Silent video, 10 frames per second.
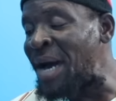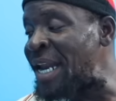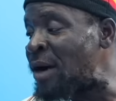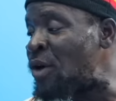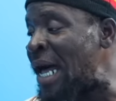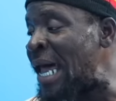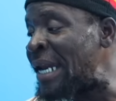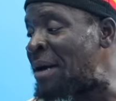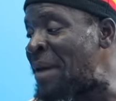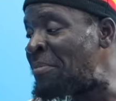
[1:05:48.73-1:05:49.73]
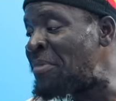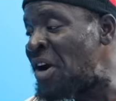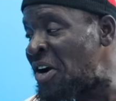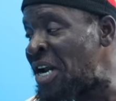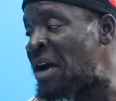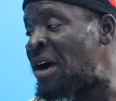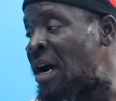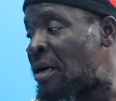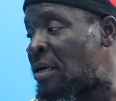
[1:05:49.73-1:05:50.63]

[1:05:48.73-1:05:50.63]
man are going like them a murderer.